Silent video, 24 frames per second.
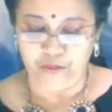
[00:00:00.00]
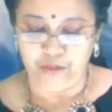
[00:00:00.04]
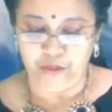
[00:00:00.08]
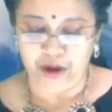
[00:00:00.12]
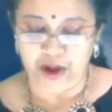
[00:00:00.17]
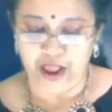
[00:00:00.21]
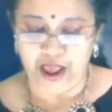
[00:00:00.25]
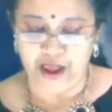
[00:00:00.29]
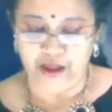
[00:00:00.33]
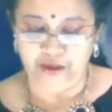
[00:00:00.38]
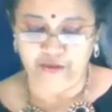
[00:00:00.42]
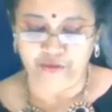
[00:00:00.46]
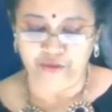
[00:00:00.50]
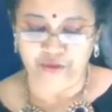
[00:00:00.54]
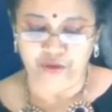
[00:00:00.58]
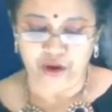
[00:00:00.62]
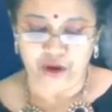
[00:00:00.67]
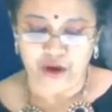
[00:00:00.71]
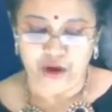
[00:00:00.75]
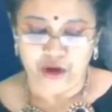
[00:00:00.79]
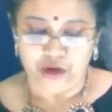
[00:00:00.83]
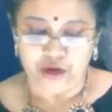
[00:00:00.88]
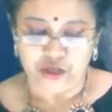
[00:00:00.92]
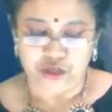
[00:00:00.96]
left
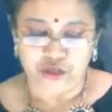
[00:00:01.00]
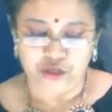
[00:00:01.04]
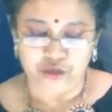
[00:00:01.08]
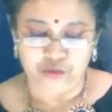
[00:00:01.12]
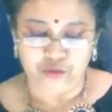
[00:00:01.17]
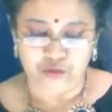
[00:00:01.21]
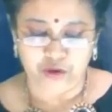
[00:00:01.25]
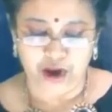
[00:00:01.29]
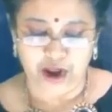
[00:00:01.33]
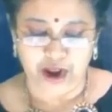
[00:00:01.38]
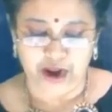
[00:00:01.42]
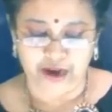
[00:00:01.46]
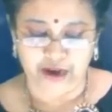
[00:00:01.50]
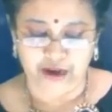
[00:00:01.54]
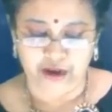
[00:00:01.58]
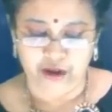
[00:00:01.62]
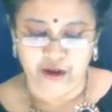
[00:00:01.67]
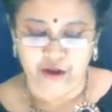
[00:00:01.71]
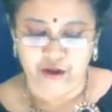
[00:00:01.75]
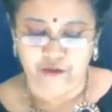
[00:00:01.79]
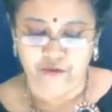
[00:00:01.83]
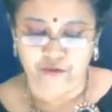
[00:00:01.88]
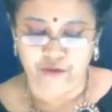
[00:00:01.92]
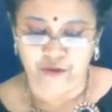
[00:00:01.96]
to right,
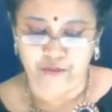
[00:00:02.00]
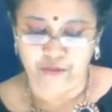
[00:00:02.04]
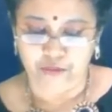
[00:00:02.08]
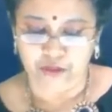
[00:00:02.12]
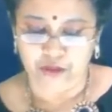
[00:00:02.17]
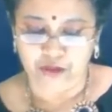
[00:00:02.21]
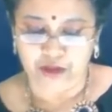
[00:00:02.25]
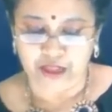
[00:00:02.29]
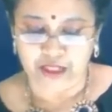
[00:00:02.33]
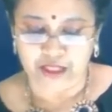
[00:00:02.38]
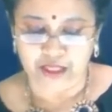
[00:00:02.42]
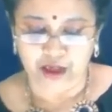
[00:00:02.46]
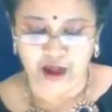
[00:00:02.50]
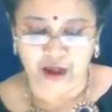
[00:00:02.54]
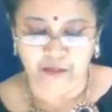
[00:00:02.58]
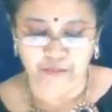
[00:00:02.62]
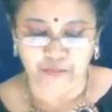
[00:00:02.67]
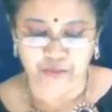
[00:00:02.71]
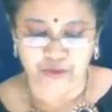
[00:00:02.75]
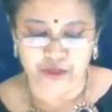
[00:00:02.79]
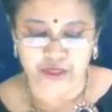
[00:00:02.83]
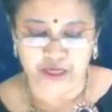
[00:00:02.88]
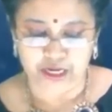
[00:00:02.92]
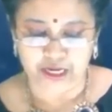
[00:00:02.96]
in the
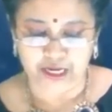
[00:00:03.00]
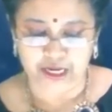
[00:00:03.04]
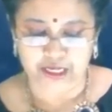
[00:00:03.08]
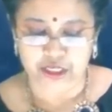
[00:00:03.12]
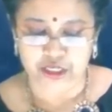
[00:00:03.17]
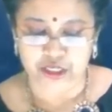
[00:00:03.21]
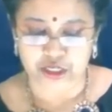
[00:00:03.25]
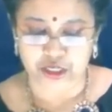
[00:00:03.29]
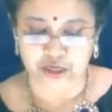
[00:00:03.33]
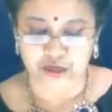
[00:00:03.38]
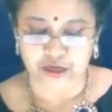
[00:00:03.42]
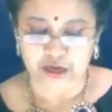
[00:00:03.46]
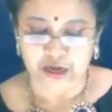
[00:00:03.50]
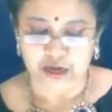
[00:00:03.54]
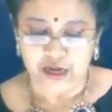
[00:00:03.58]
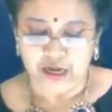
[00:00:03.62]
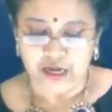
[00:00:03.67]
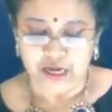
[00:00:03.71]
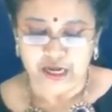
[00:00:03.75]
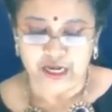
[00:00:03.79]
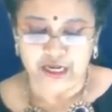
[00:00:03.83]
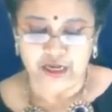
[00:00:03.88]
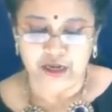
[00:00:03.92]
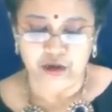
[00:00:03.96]
upward direction,
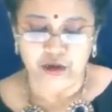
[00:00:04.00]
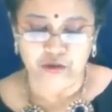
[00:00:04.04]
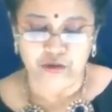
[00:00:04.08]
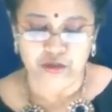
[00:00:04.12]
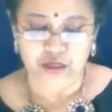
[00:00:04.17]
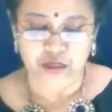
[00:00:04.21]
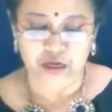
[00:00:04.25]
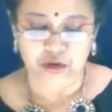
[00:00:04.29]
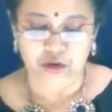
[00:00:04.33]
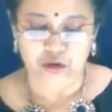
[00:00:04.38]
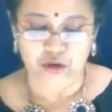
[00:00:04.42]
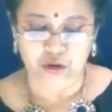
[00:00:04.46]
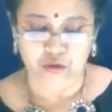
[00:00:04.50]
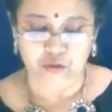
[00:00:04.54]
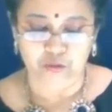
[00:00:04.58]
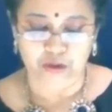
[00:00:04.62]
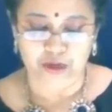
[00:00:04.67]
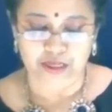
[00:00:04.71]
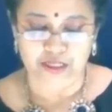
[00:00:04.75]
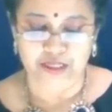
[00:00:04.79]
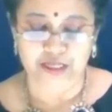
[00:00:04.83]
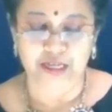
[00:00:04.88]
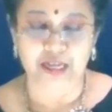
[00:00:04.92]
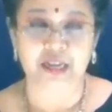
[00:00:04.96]
it goes in a
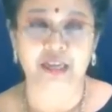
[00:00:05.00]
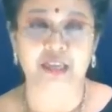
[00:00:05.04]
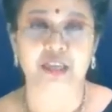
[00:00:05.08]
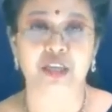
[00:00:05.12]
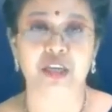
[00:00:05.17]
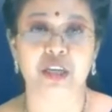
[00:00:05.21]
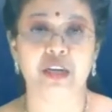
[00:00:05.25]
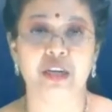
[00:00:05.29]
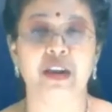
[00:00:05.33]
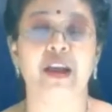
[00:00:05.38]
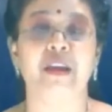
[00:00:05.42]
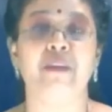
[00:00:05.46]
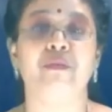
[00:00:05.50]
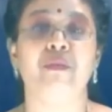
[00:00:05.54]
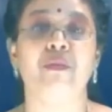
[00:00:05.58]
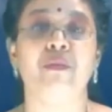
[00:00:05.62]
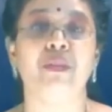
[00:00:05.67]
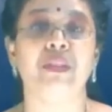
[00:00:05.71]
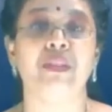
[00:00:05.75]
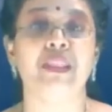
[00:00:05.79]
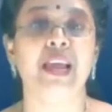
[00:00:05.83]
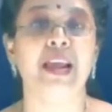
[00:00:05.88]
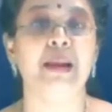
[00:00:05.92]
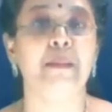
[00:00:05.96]
clockwise direction.
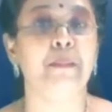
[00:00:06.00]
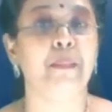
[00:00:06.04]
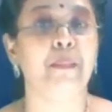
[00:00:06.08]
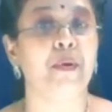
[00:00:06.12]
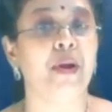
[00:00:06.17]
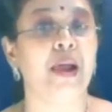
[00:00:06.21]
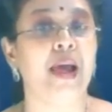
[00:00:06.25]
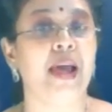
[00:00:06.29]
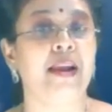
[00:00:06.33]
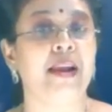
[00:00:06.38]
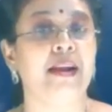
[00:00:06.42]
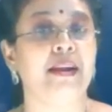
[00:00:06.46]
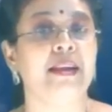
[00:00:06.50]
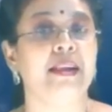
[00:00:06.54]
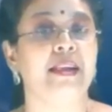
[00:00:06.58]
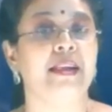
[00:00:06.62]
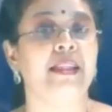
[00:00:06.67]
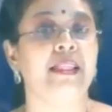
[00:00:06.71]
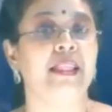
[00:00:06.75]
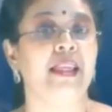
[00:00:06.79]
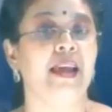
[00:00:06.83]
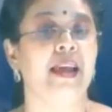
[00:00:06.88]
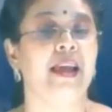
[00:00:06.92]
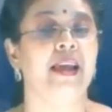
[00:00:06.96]
Therefore, that polarity
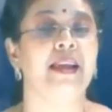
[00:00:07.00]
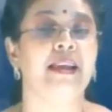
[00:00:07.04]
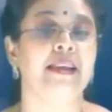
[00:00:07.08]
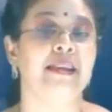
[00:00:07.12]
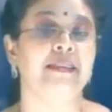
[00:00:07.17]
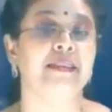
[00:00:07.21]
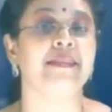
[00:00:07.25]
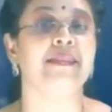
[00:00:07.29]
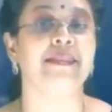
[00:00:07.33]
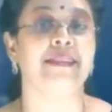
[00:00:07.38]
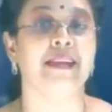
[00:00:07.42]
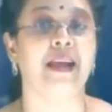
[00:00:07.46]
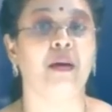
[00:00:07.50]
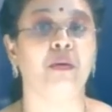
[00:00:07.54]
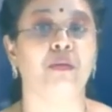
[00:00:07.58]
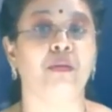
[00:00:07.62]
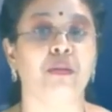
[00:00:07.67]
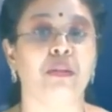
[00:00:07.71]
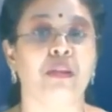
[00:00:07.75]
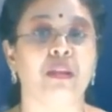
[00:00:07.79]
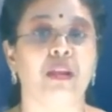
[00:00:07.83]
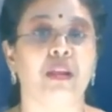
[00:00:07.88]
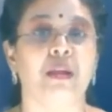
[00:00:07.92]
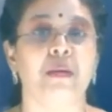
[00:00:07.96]
there is
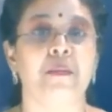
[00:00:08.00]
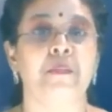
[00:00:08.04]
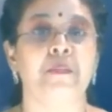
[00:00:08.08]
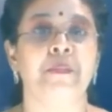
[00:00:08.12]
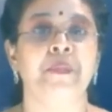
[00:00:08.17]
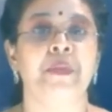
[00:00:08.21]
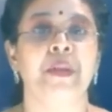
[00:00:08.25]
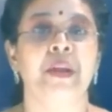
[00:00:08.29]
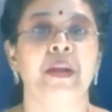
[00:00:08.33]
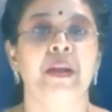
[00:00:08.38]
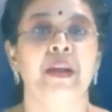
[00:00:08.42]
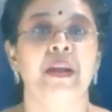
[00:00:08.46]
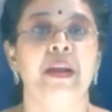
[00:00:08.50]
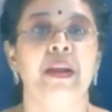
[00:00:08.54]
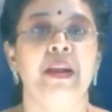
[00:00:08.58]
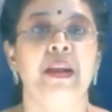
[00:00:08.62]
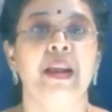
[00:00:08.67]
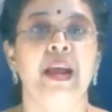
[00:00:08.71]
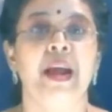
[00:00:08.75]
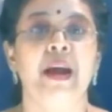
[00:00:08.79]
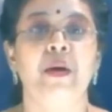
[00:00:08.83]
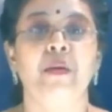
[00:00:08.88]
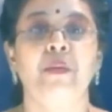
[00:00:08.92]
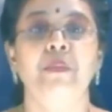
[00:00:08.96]
south.
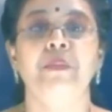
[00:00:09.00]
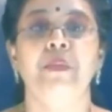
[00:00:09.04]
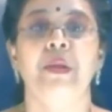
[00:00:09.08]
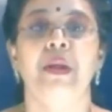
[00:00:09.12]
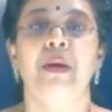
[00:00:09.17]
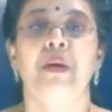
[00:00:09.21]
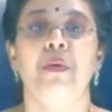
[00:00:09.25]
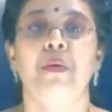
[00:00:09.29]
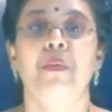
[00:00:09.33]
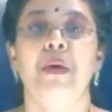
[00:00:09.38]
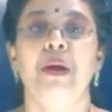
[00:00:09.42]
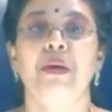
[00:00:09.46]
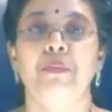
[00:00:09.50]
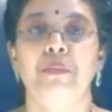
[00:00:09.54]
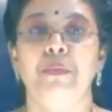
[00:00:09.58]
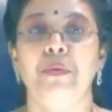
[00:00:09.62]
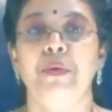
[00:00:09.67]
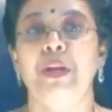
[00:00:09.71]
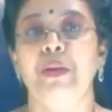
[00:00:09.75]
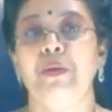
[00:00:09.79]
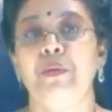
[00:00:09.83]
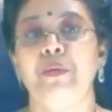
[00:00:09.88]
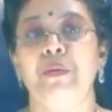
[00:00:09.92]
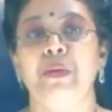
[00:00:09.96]
Now, what
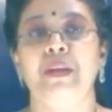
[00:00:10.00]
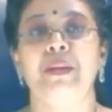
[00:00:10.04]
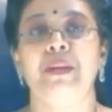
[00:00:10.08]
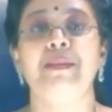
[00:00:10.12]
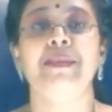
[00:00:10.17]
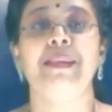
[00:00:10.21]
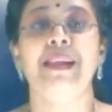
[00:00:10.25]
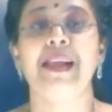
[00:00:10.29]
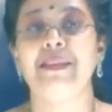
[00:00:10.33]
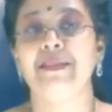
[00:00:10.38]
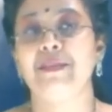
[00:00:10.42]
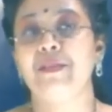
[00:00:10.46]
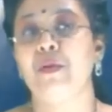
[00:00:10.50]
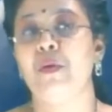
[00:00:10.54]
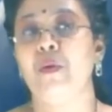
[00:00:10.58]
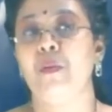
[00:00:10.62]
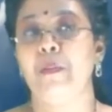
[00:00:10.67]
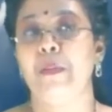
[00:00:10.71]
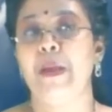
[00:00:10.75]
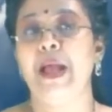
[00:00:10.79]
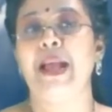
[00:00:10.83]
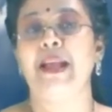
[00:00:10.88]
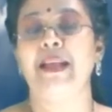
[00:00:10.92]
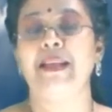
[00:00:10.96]
we do is, let's go
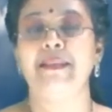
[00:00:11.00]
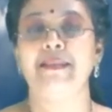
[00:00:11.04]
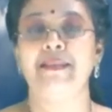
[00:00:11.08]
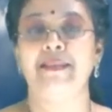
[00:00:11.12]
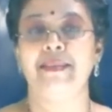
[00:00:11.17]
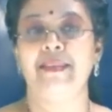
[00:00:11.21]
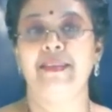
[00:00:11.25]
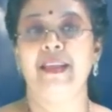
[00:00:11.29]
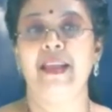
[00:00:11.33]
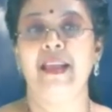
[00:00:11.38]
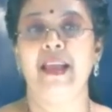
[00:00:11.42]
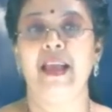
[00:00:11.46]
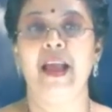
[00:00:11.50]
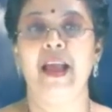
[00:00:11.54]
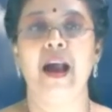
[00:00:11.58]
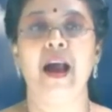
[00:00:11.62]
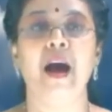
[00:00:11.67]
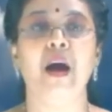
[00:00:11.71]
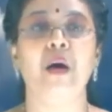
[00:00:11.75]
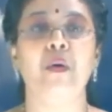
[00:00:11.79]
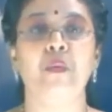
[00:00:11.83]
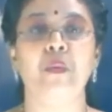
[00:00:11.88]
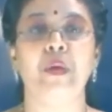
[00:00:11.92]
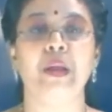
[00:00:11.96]
back and see
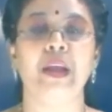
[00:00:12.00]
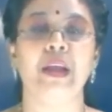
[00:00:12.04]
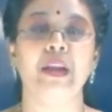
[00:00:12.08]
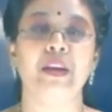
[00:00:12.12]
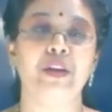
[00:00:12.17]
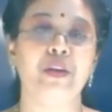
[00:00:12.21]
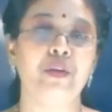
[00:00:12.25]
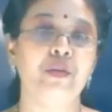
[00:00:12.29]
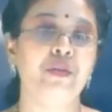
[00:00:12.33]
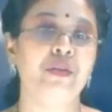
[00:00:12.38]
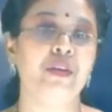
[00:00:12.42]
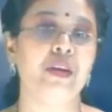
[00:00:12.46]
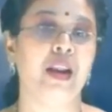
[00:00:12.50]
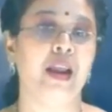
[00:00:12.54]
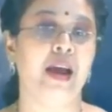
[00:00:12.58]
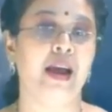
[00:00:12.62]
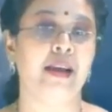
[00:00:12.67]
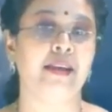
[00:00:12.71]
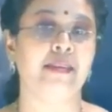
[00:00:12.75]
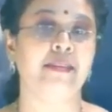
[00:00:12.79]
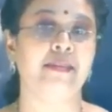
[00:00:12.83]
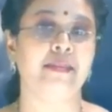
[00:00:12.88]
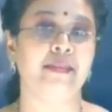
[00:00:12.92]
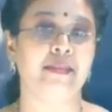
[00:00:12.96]
how we can
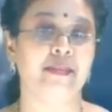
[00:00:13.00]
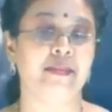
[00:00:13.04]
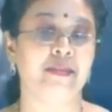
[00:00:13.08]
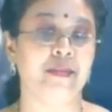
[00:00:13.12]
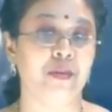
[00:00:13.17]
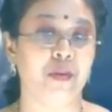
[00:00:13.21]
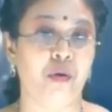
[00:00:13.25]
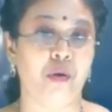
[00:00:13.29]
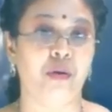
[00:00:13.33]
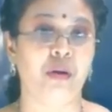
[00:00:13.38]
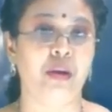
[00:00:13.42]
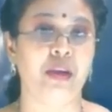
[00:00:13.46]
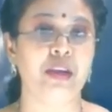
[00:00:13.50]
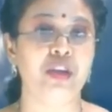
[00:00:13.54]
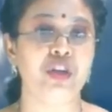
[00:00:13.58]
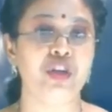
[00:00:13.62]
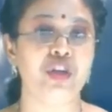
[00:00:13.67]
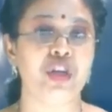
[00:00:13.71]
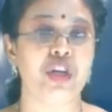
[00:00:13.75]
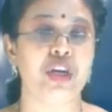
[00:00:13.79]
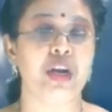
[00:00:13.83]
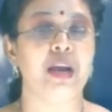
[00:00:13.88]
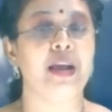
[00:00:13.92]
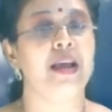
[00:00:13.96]
utilize this
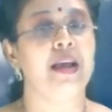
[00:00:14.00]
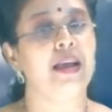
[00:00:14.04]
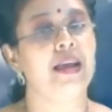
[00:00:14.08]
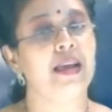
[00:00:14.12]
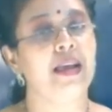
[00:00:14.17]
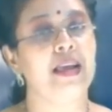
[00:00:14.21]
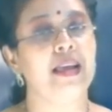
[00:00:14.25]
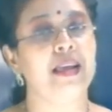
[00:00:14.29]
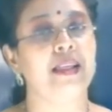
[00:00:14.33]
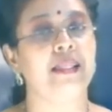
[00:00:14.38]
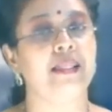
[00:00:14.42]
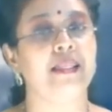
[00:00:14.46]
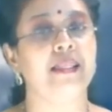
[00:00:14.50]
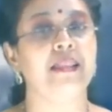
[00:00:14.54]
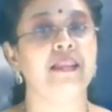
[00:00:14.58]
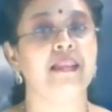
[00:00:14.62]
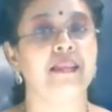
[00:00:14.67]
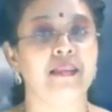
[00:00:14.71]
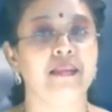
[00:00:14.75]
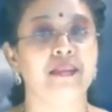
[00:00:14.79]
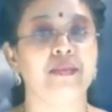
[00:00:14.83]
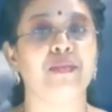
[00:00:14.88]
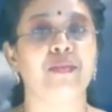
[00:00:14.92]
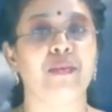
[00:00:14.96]
knowledge in
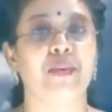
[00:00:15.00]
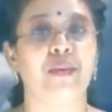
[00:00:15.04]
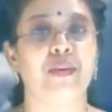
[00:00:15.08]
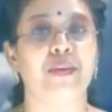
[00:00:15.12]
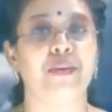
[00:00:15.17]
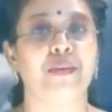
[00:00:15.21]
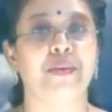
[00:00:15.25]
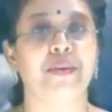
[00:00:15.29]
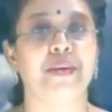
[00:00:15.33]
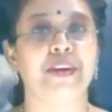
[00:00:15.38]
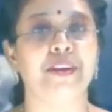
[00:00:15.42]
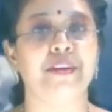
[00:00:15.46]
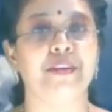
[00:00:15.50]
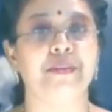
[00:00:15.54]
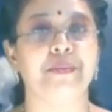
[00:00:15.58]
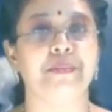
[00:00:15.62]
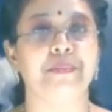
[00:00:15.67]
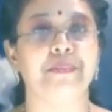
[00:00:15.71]
the solenoid.